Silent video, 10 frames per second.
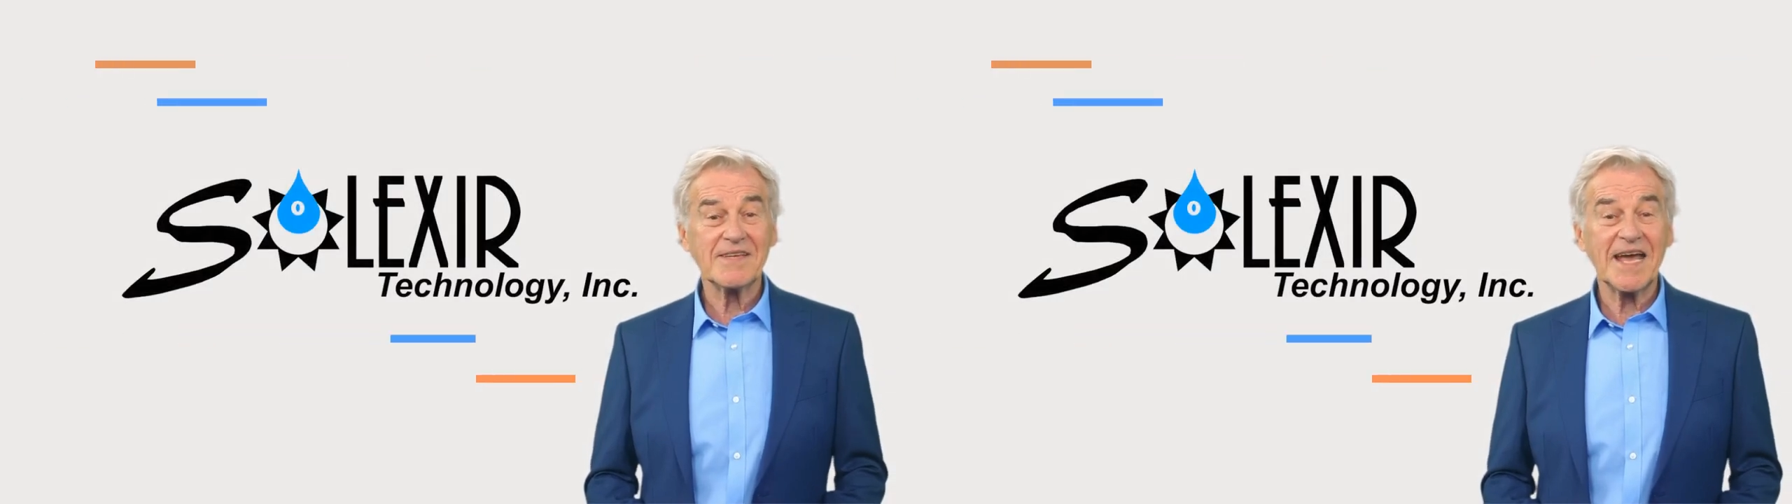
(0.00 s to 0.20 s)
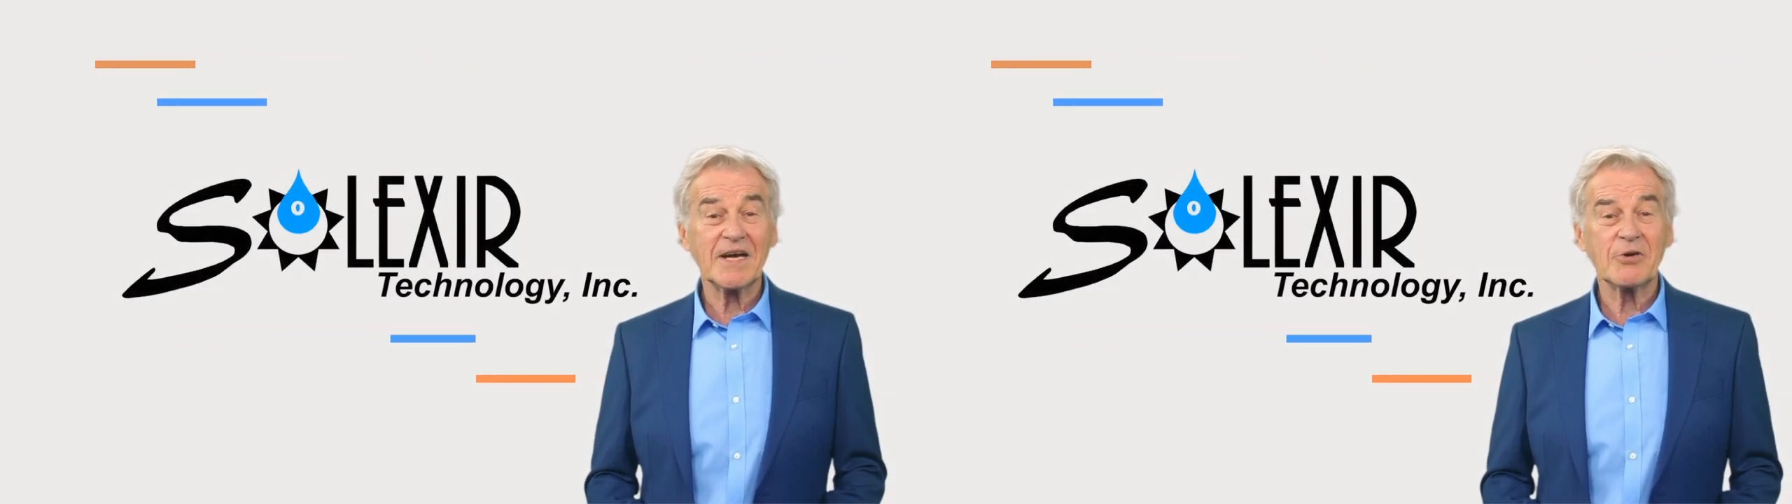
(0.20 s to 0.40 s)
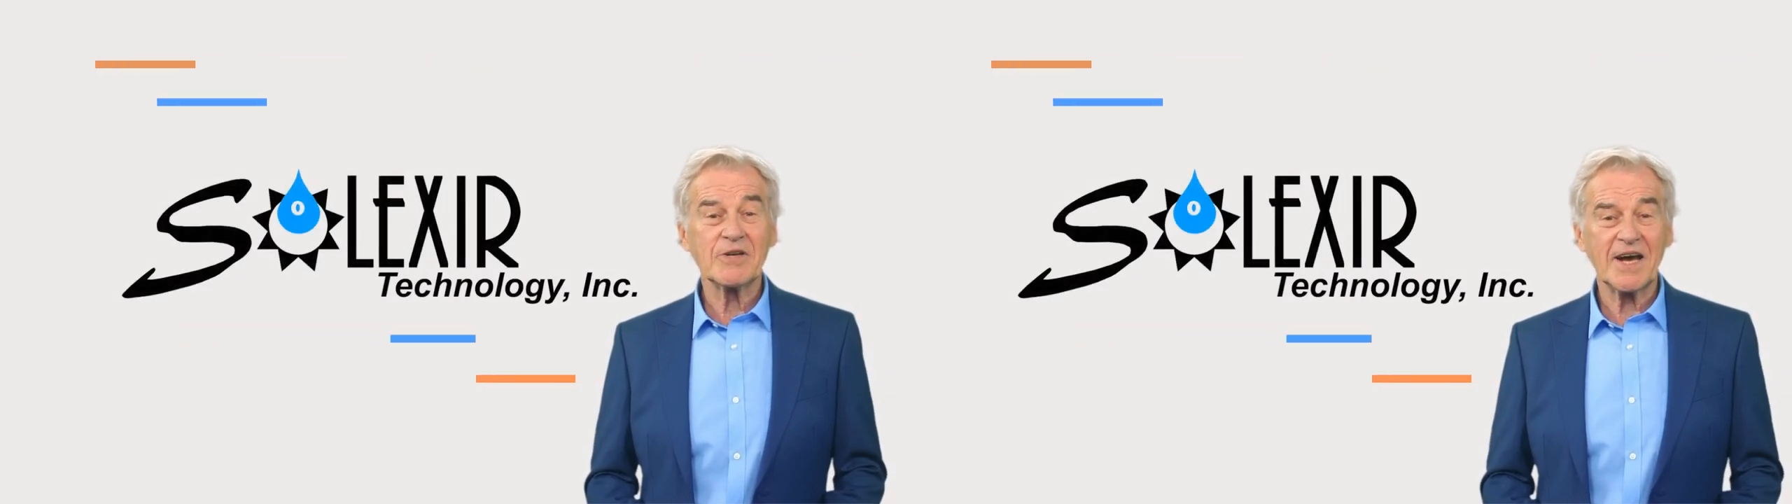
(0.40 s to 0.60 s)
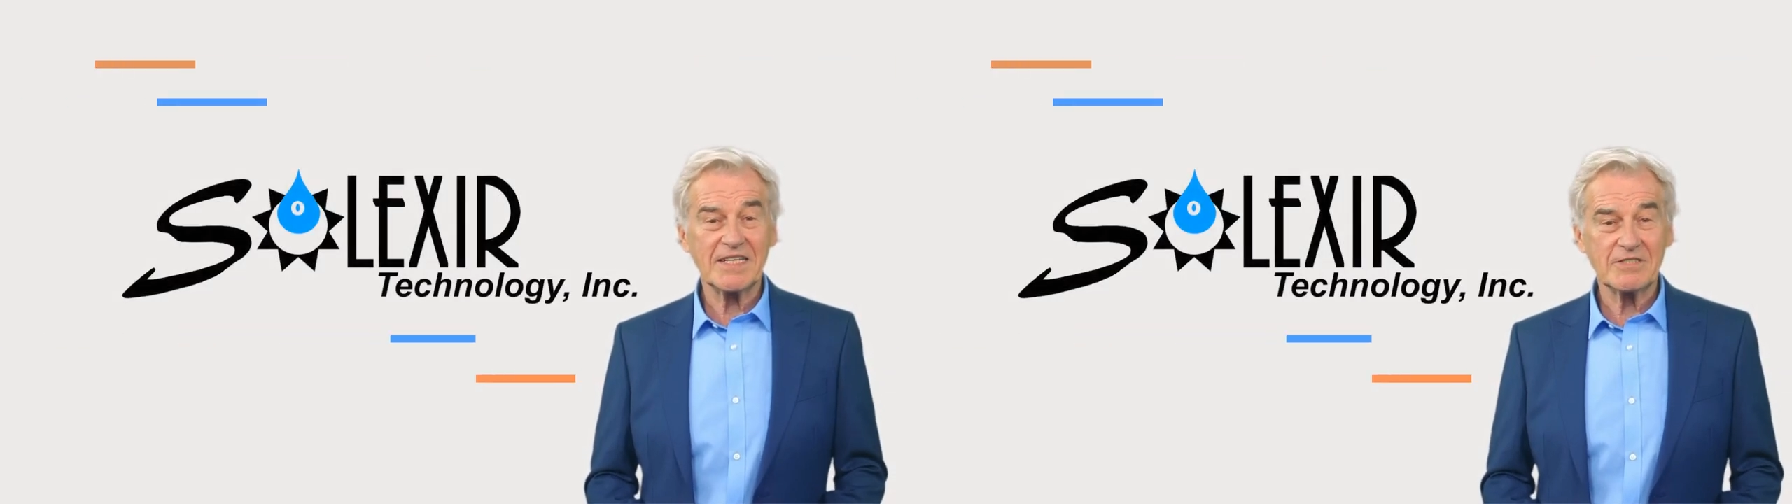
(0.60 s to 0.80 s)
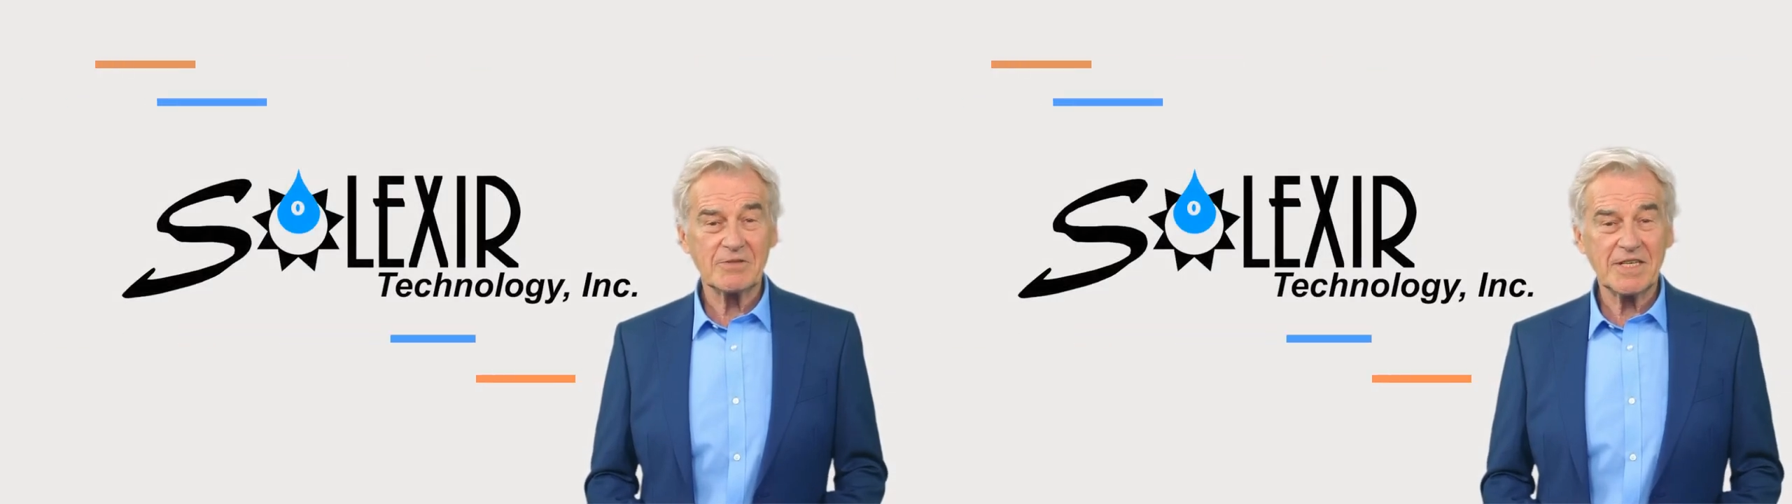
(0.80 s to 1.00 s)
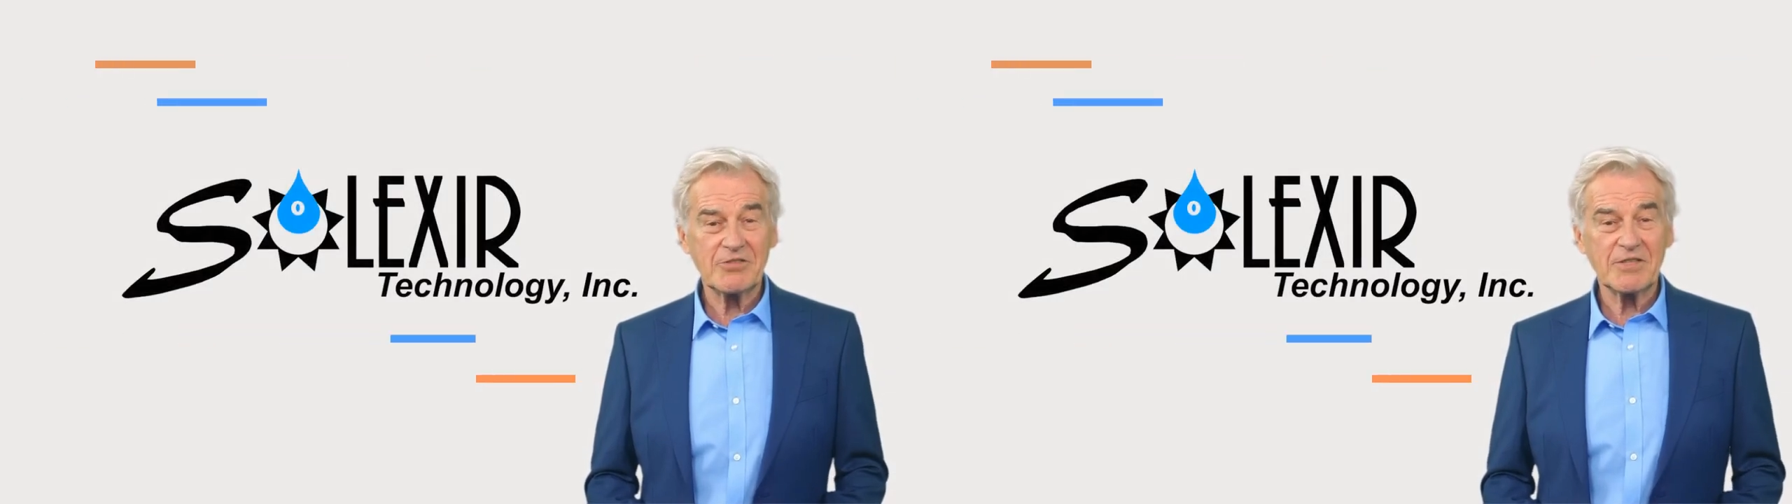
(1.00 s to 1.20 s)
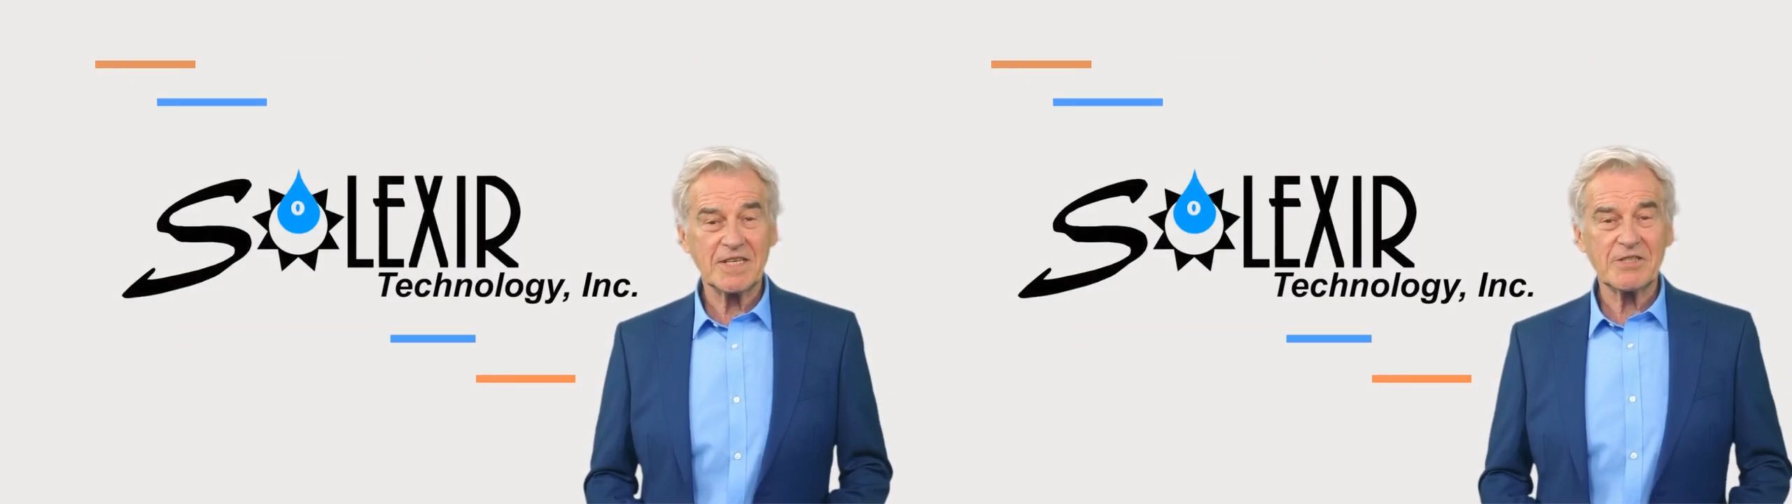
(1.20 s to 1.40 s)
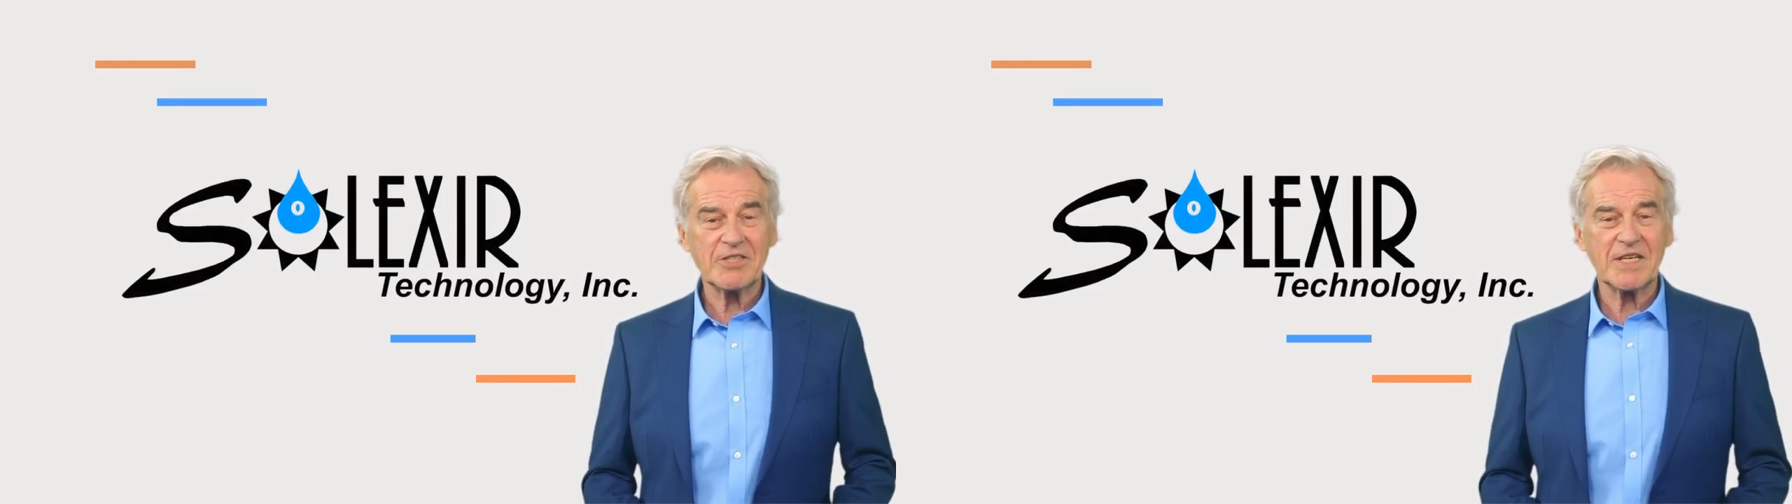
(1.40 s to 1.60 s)
I would like to
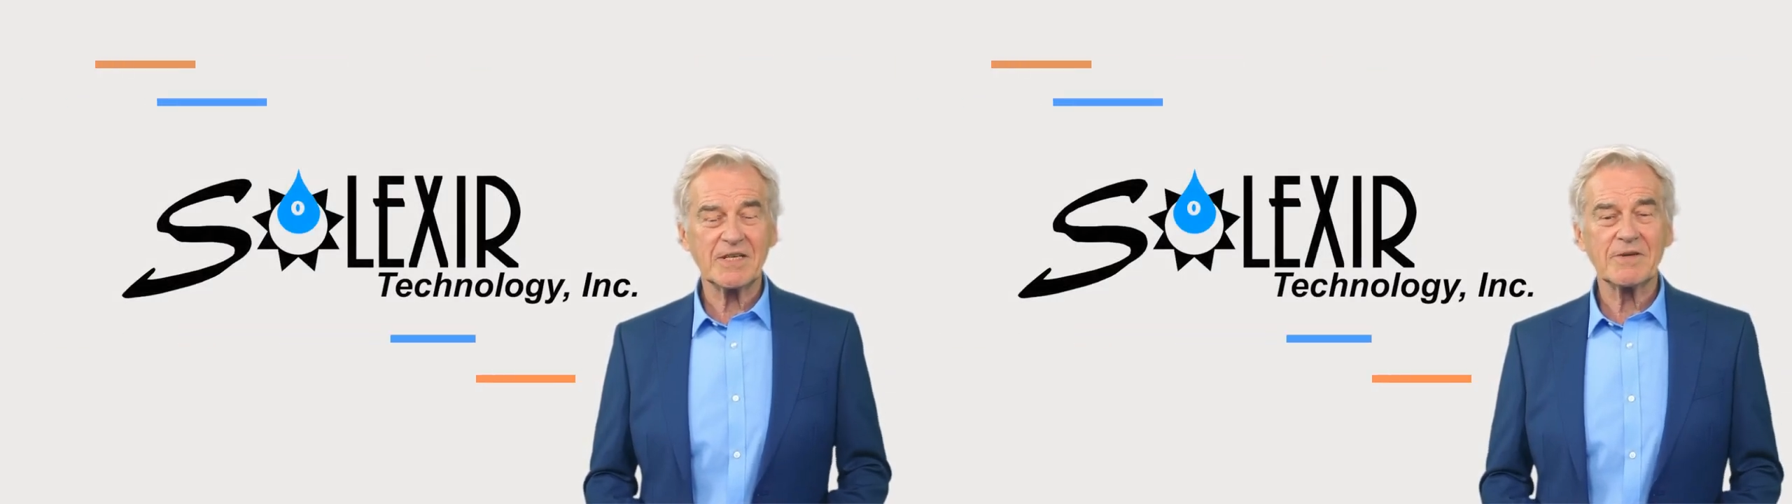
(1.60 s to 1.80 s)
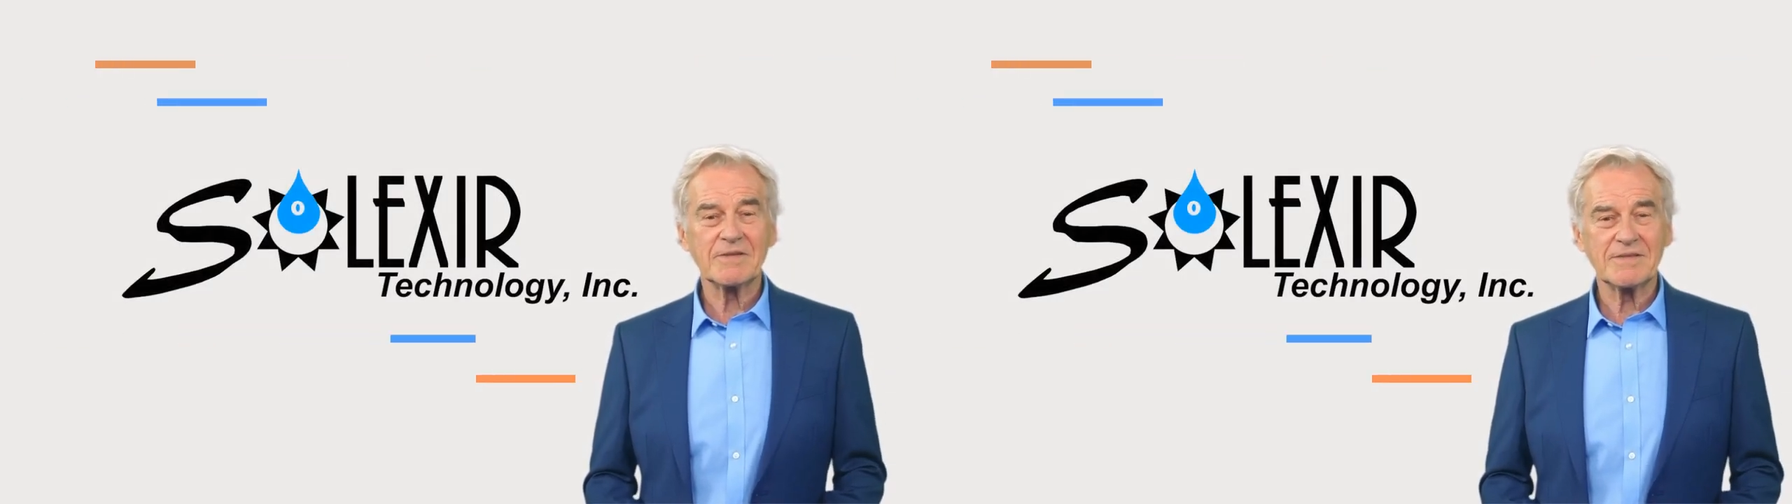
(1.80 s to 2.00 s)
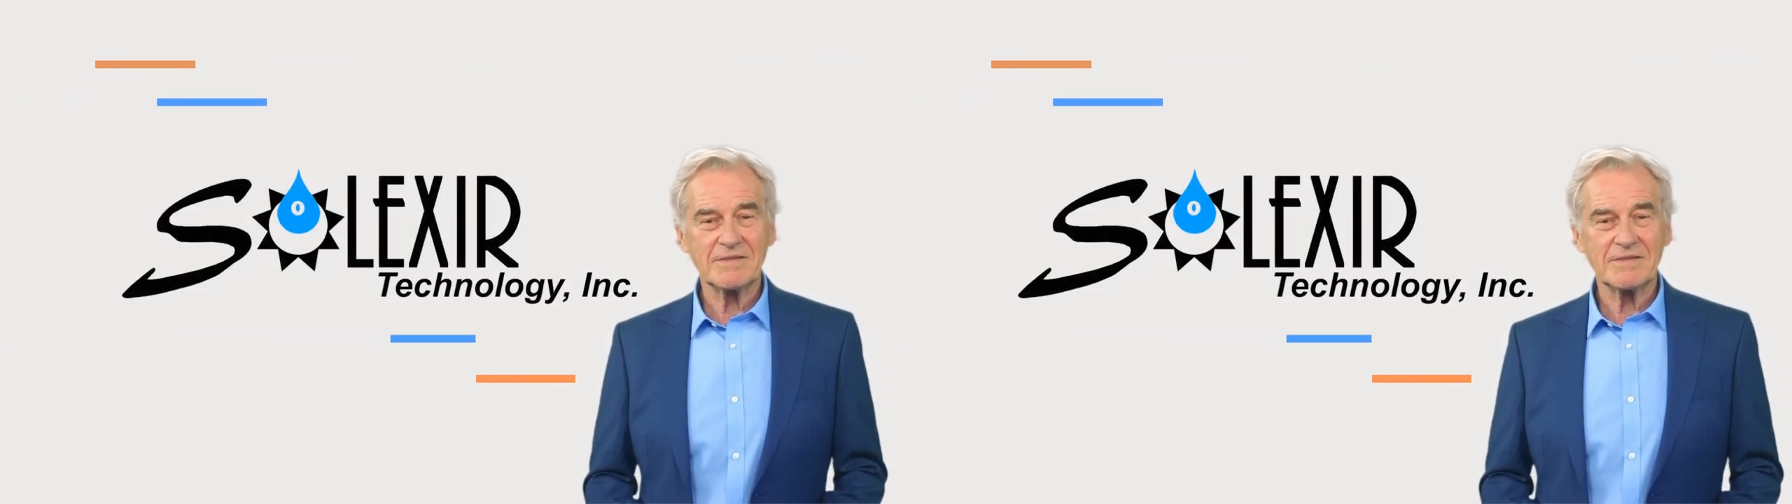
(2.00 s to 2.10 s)
introduce to you